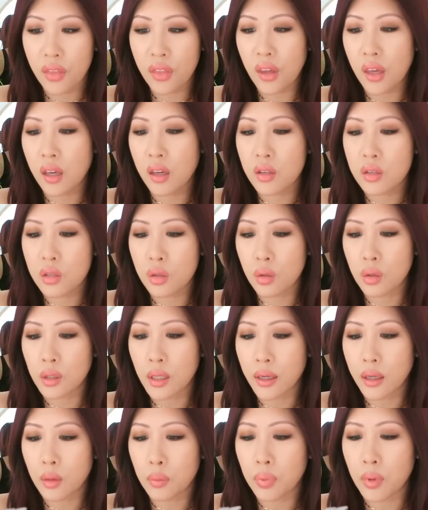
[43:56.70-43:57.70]
thing, so it
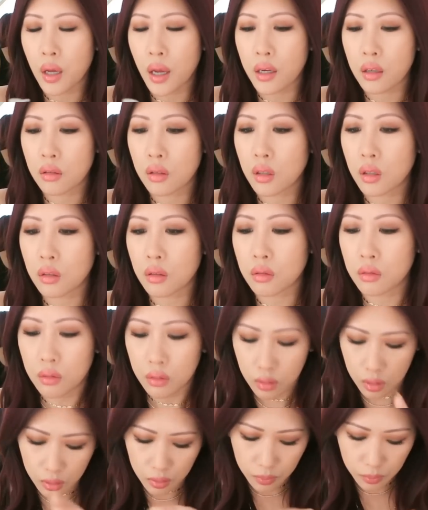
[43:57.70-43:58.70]
like a, I don't know.
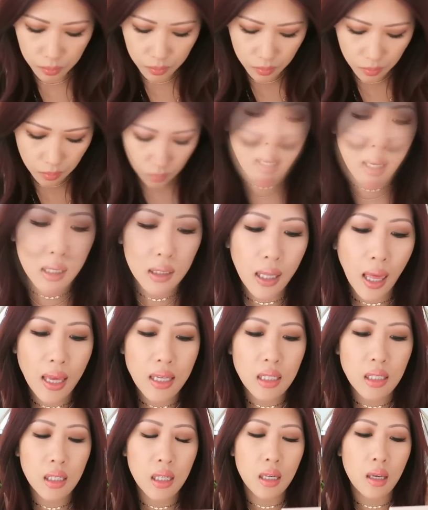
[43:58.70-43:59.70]
Okay,
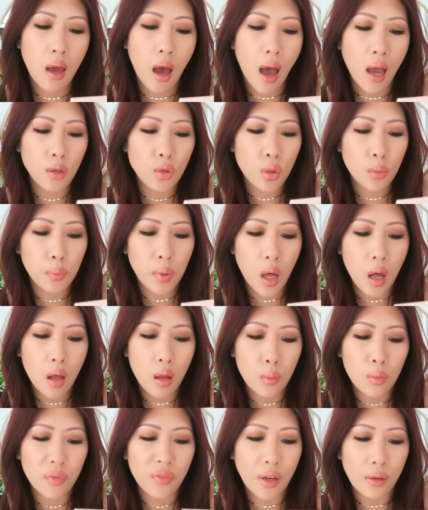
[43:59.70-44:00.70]
lastly, Hydra
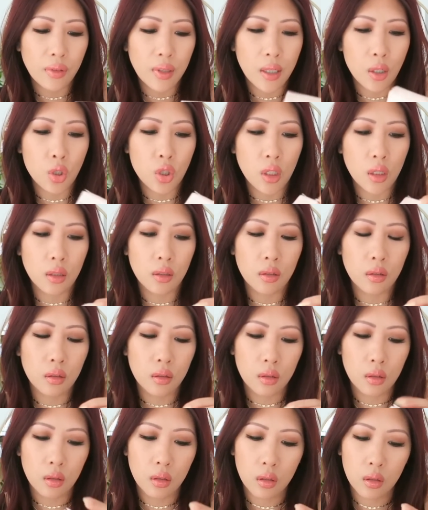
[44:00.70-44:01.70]
Balm Foundation.
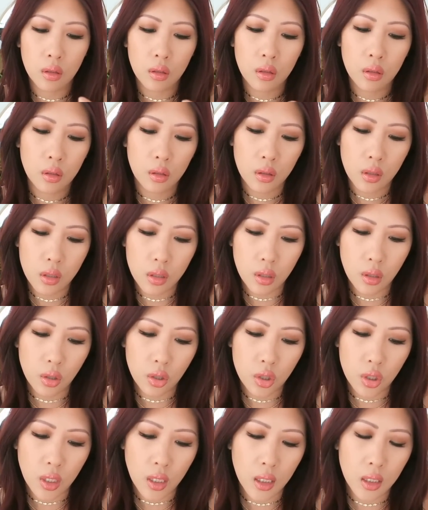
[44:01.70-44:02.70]
Is there a
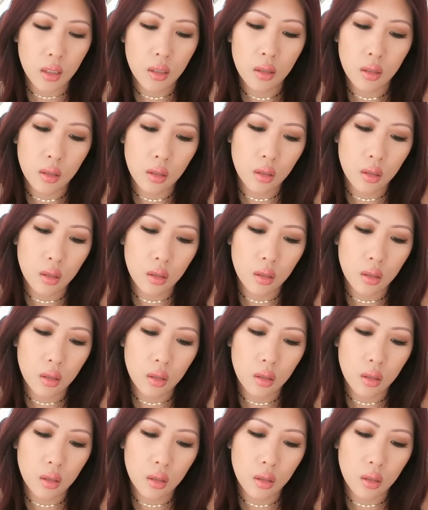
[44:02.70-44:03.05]
shade?